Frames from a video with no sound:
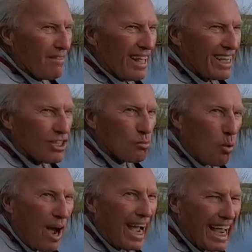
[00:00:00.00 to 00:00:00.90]
That's
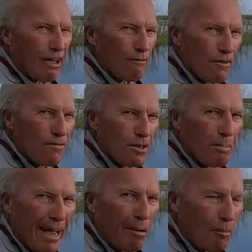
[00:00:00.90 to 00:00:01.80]
why I have fifty
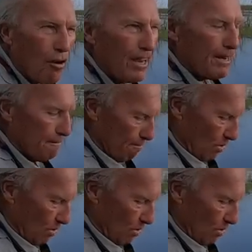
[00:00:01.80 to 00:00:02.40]
pound braid.